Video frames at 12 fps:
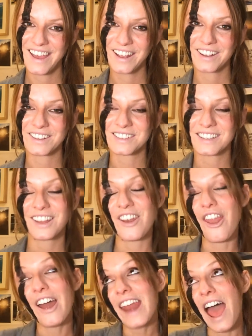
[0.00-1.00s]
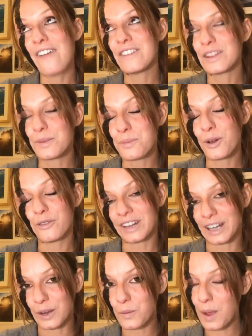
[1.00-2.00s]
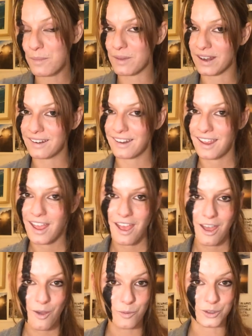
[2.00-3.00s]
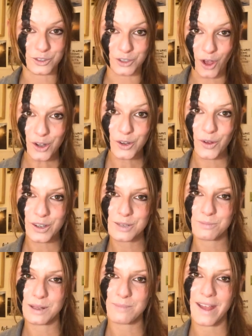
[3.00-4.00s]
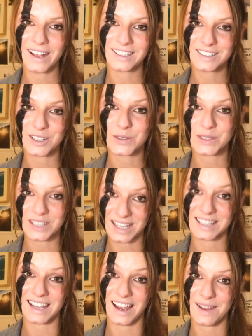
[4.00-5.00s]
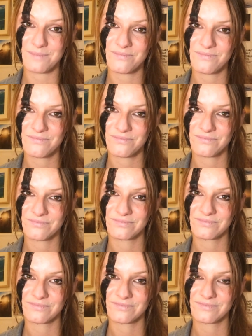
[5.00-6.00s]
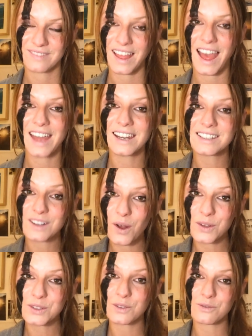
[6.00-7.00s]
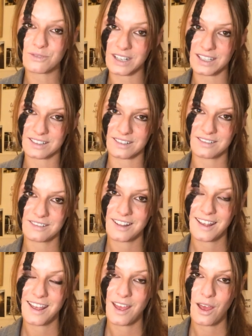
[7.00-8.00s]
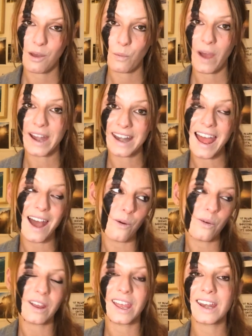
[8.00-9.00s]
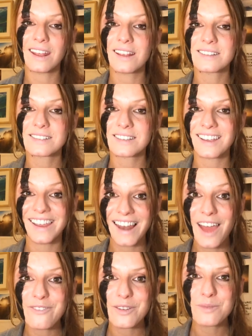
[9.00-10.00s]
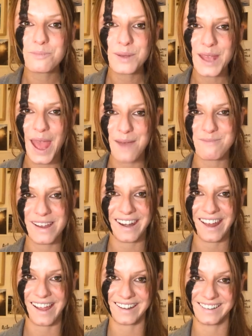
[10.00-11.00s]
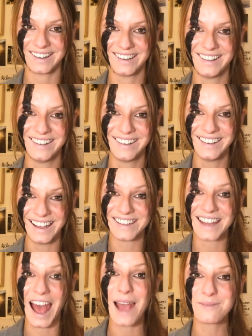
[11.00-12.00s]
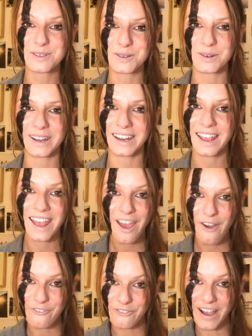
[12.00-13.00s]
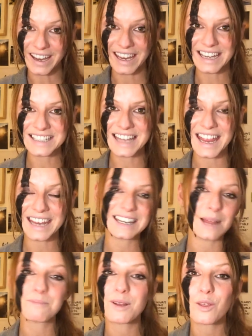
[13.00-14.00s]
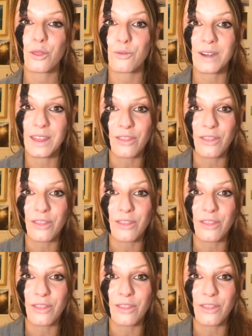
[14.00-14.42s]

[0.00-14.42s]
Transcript: because not having the perfect equipment was not going to be my excuse this time. And it's also the reason why now it is eleven p m at night and I'm doing fucking take number three